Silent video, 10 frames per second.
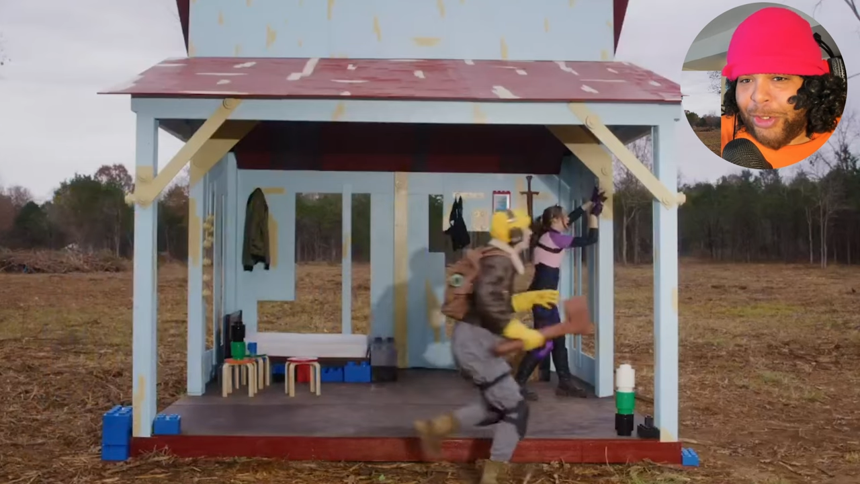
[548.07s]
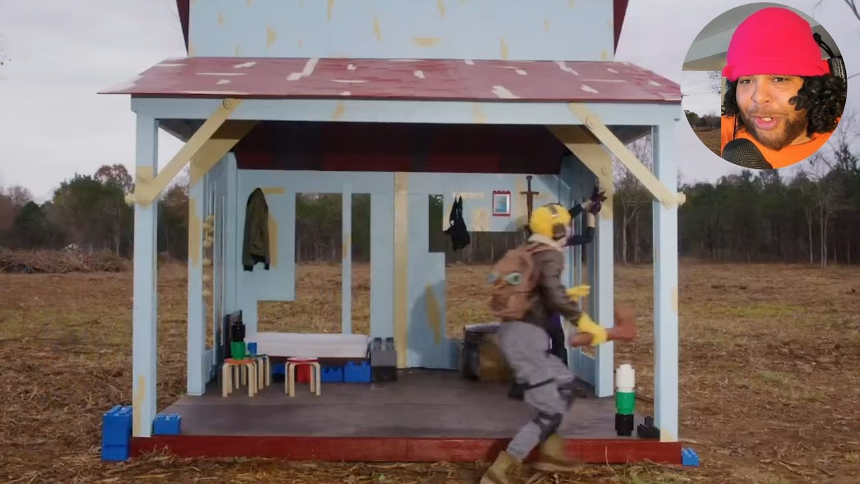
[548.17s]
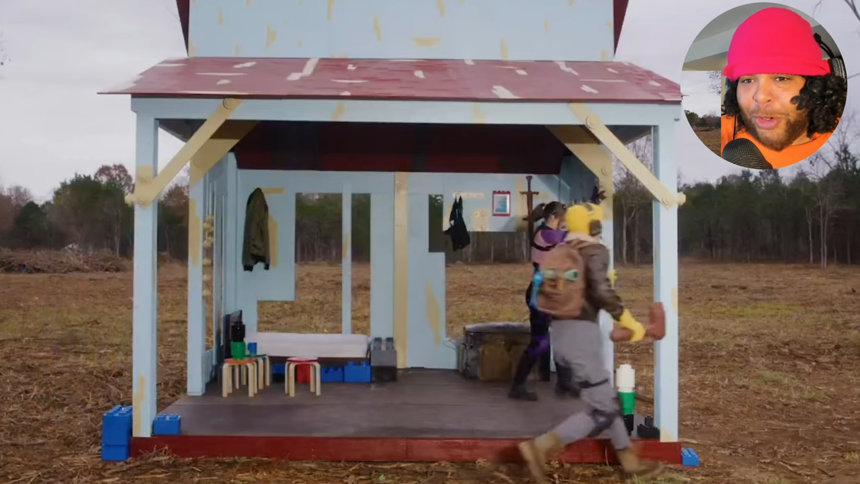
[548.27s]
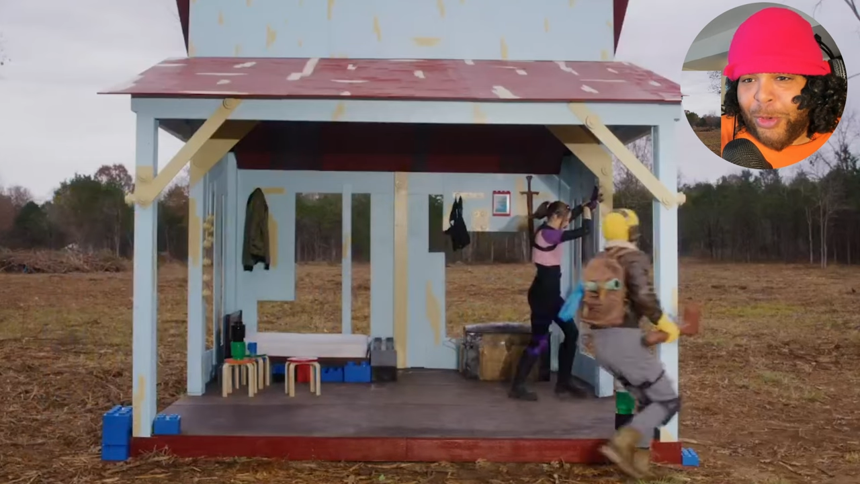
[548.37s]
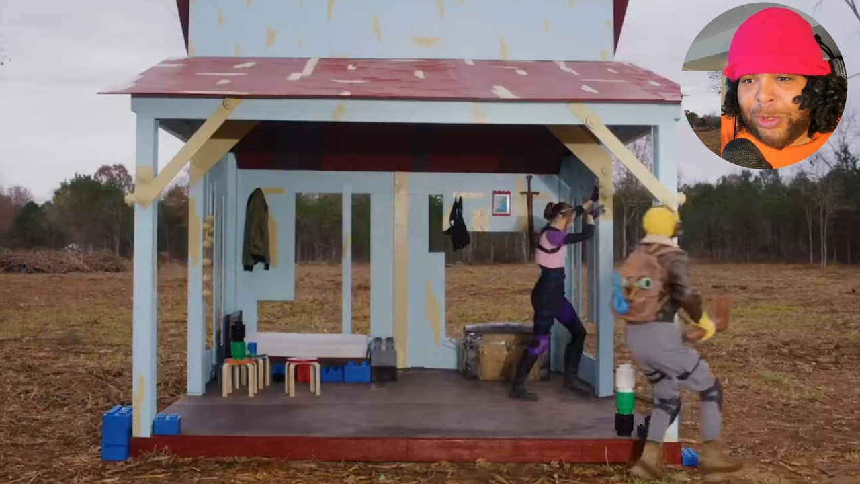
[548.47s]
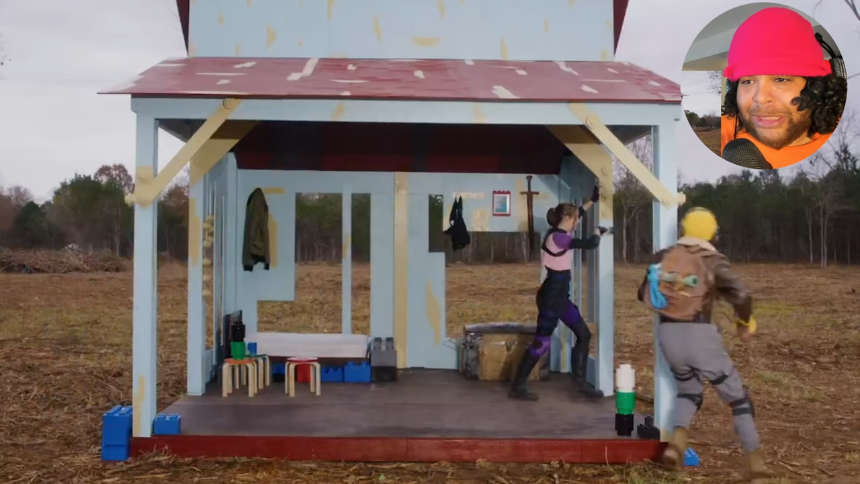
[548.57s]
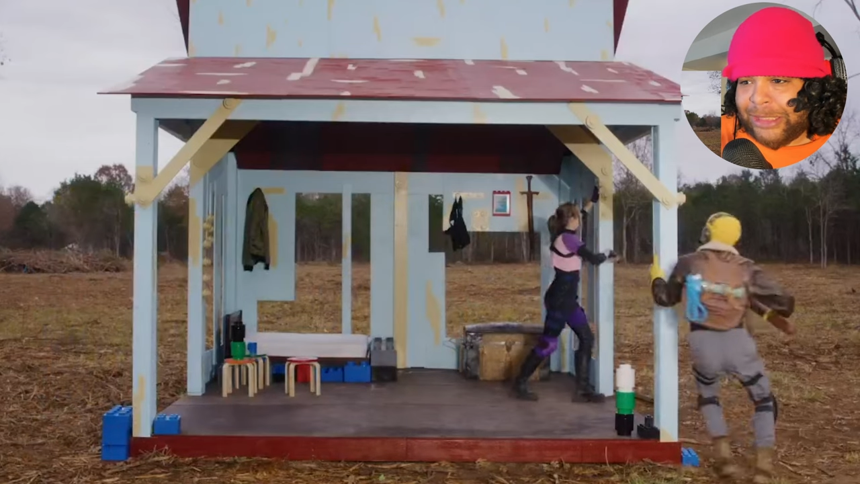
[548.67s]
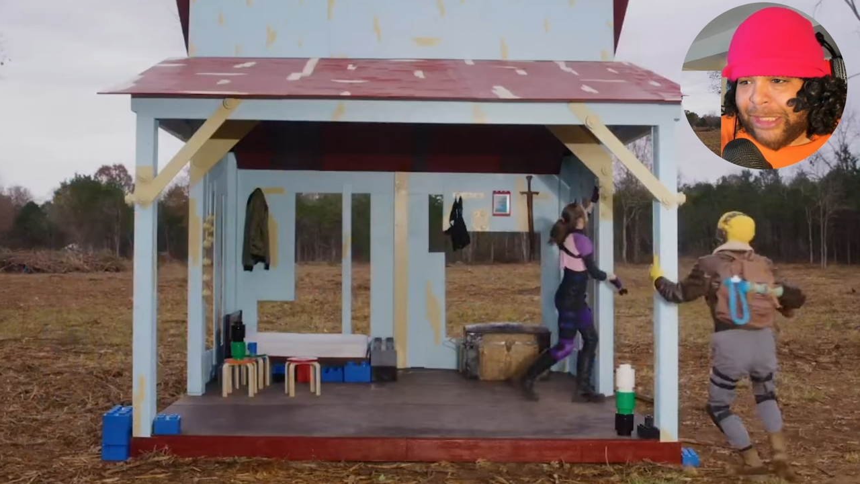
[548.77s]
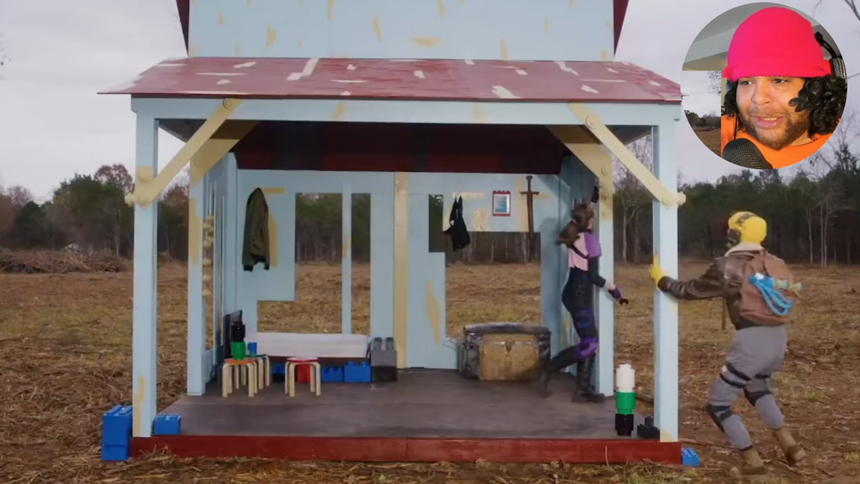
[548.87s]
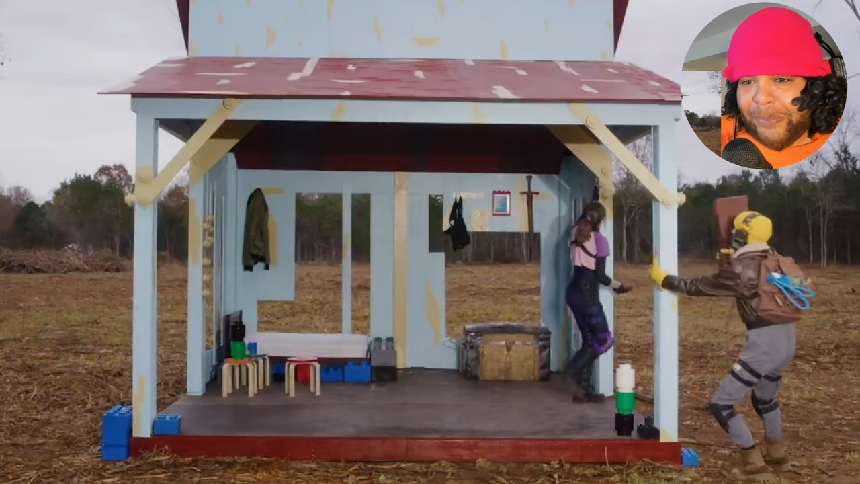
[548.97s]
though, let's
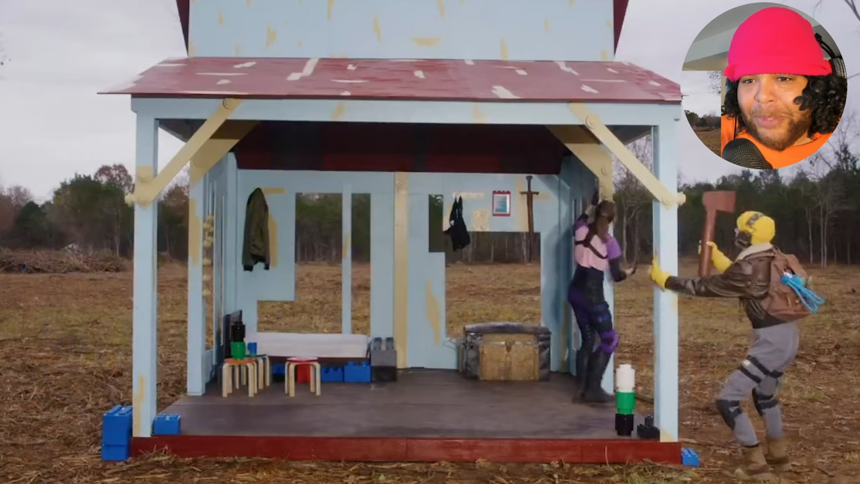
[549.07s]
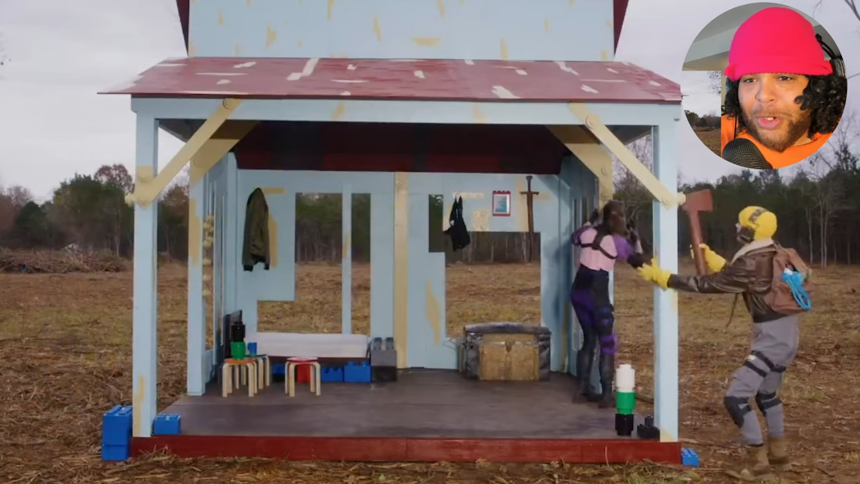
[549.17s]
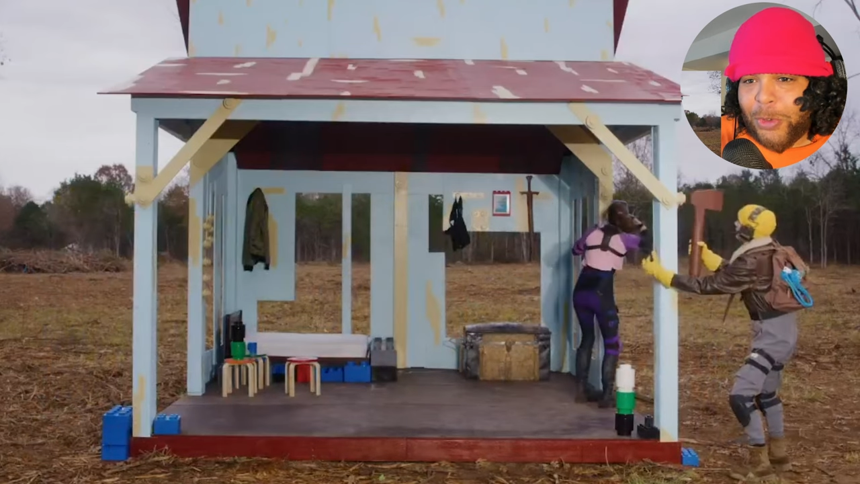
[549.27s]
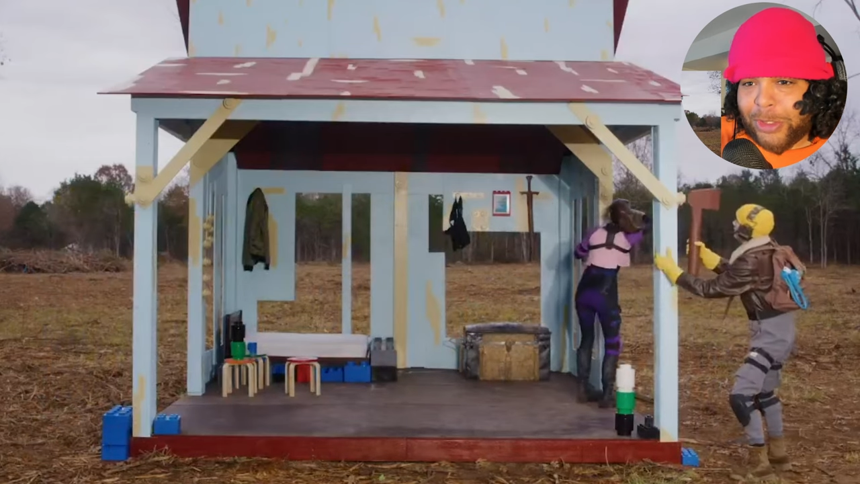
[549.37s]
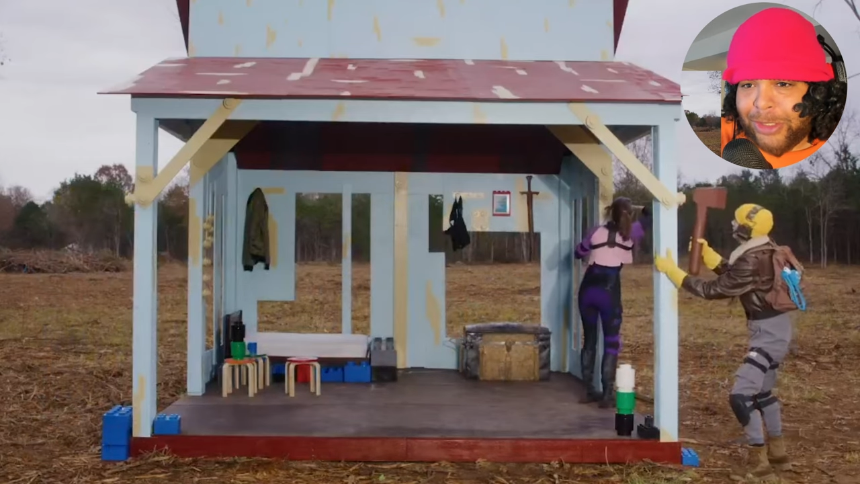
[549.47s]
get the milk.